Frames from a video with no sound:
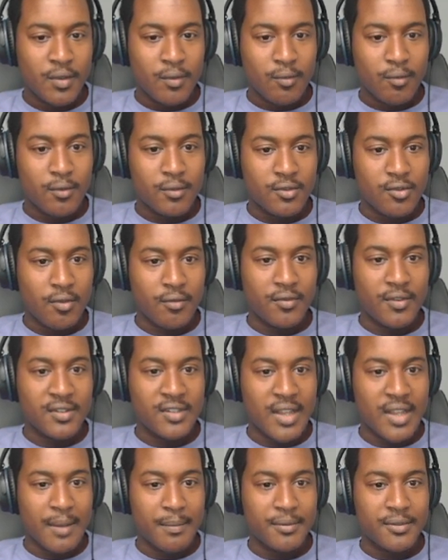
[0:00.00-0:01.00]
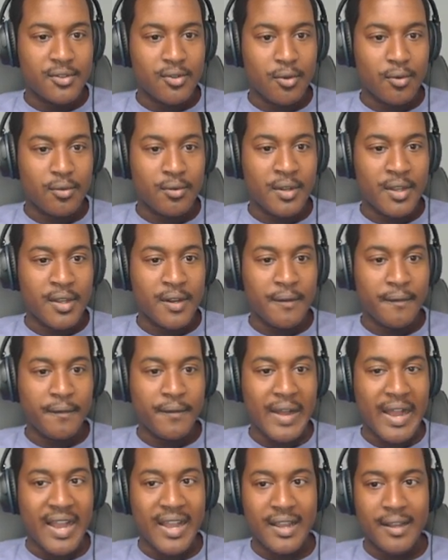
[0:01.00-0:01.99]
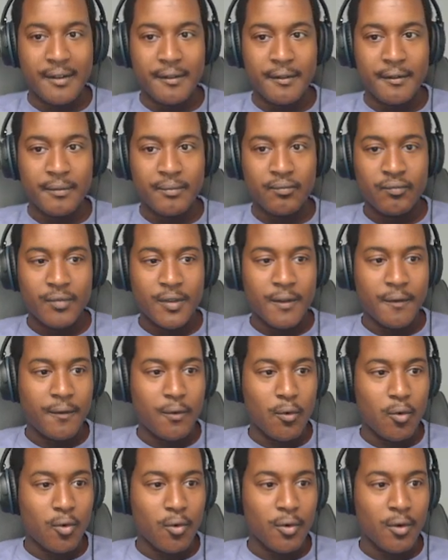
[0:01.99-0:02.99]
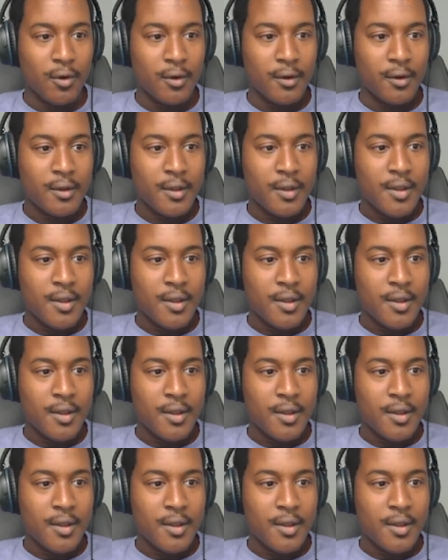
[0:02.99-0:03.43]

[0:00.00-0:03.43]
We're going to start this episode in 5, 4,